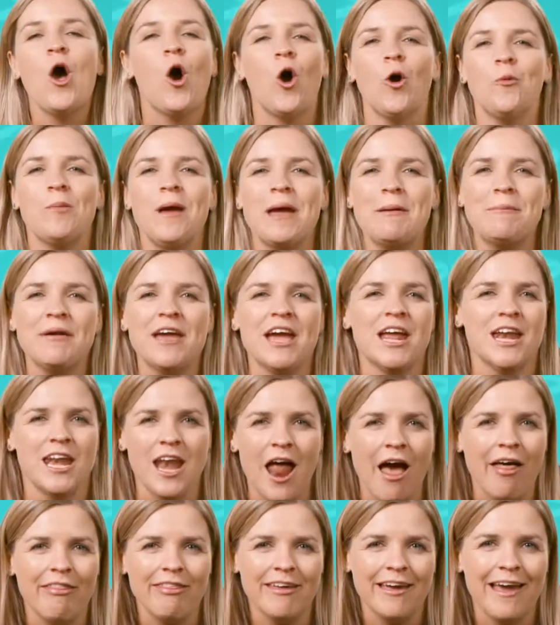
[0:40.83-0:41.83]
Or maybe
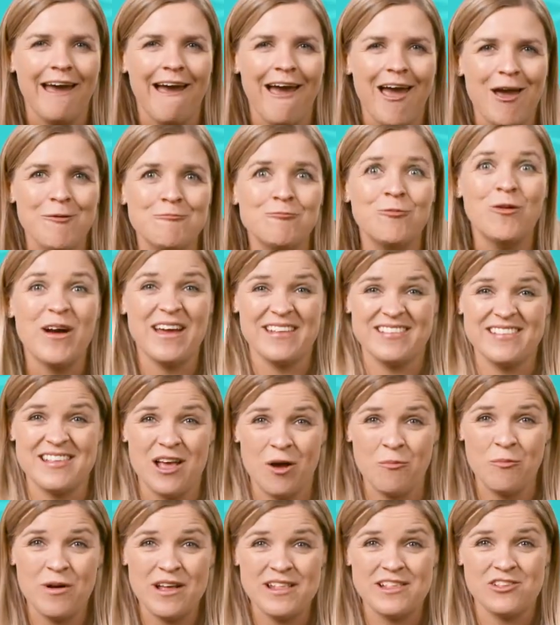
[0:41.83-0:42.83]
another game where
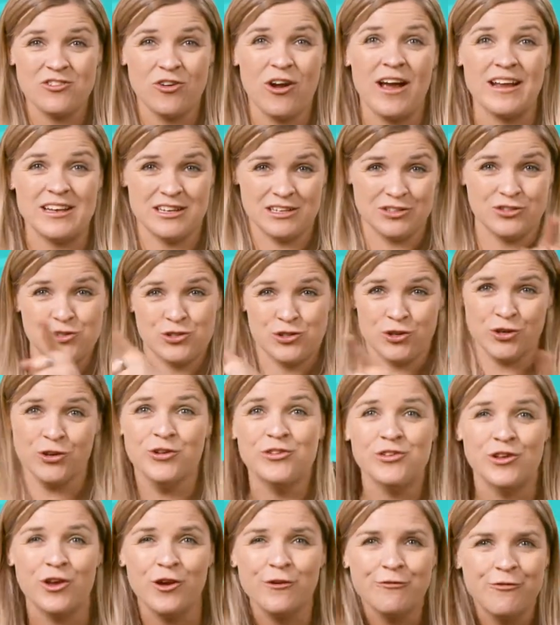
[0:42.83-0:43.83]
someone's tried to
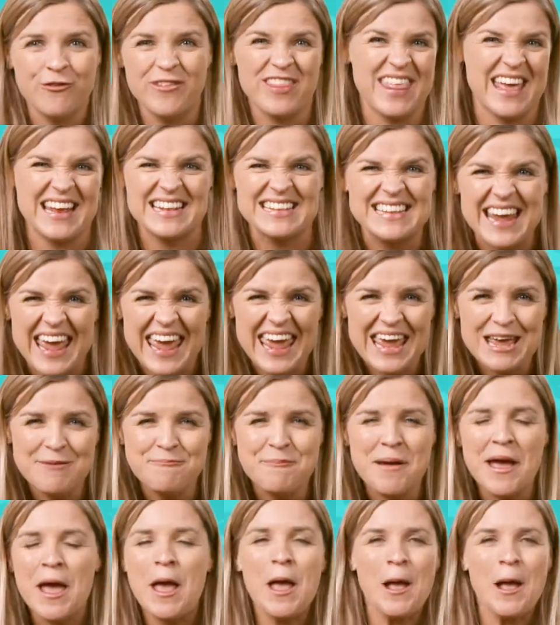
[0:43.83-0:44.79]
choose you for their team?